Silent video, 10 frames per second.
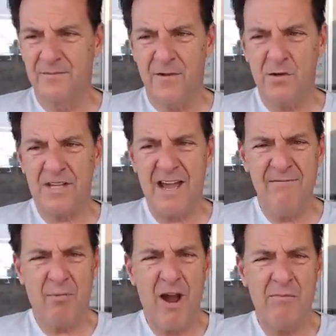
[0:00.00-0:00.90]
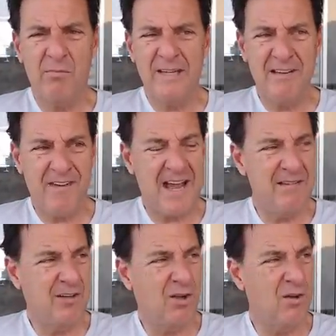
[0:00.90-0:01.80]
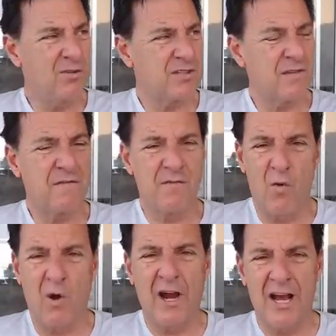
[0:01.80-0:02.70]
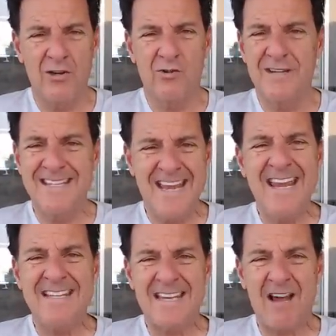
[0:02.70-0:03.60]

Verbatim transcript: Folks, I probably have had close to 400 dates